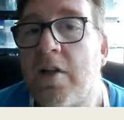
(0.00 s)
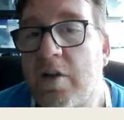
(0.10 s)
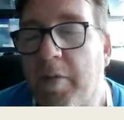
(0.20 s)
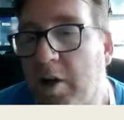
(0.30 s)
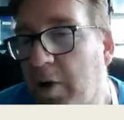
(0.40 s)

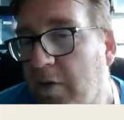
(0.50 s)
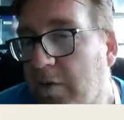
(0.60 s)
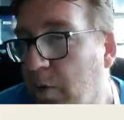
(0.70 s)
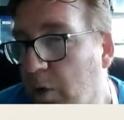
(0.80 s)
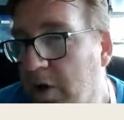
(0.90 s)
So I made
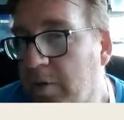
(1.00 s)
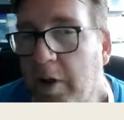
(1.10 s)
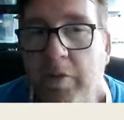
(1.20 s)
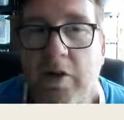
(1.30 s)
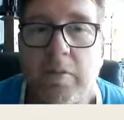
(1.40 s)
about 40.
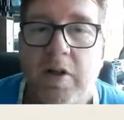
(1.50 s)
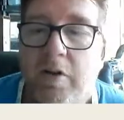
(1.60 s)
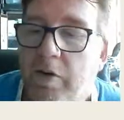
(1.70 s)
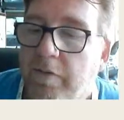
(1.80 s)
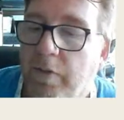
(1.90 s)
Maybe a little bit
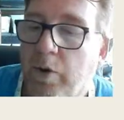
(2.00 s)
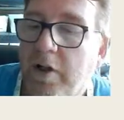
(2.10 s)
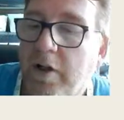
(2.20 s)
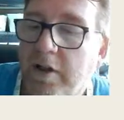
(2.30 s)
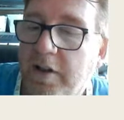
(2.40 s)
over
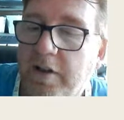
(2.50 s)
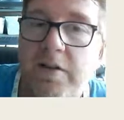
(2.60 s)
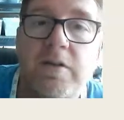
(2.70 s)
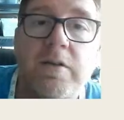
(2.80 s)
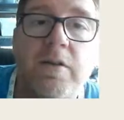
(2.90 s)
40 on
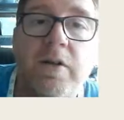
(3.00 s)
these.